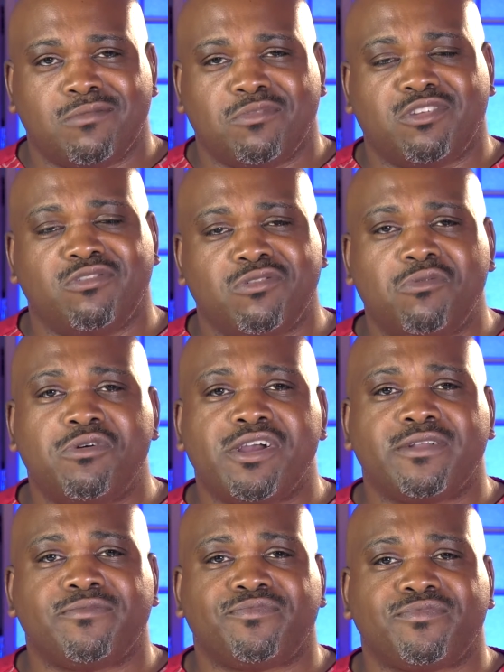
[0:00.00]
But you know
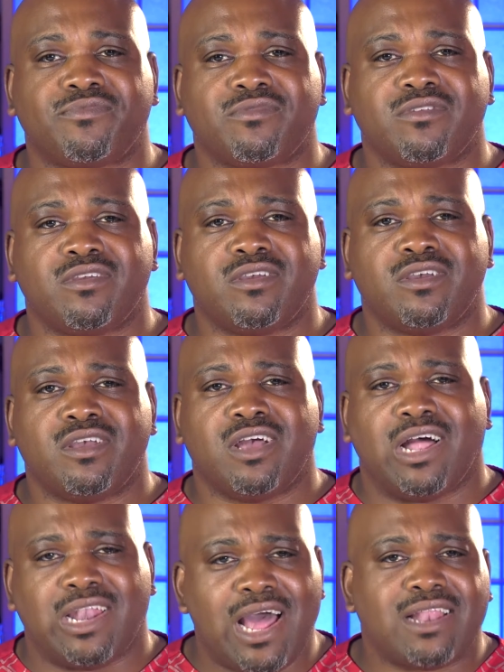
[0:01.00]
what?
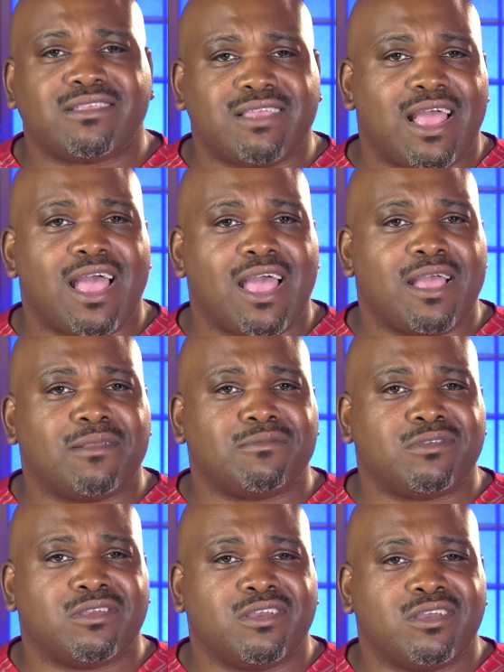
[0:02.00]
A lot of
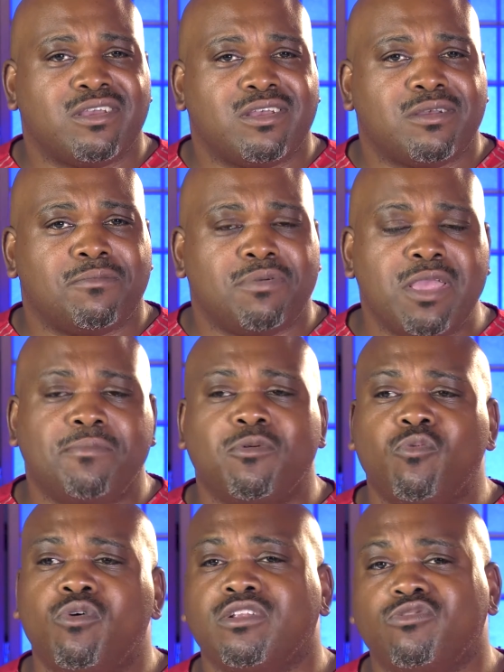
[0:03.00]
times, people
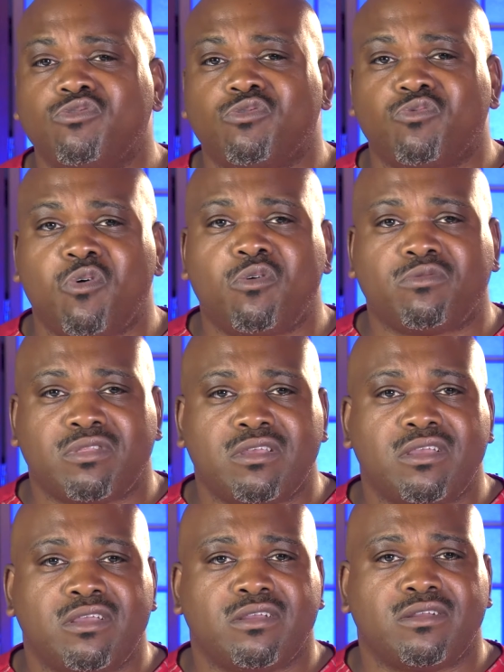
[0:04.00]
want to do the wrong
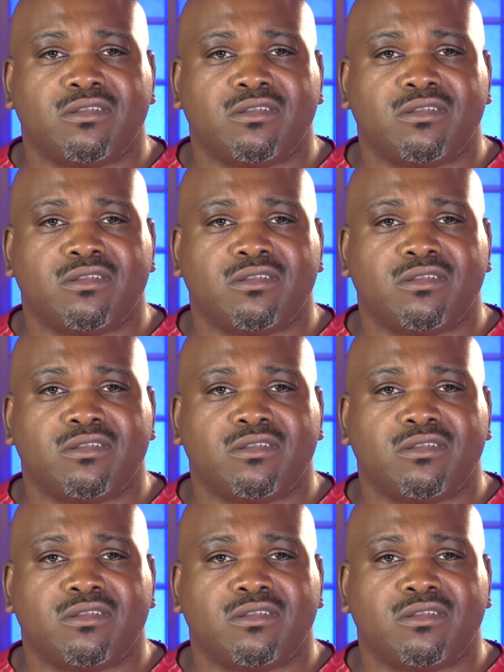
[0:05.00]
thing,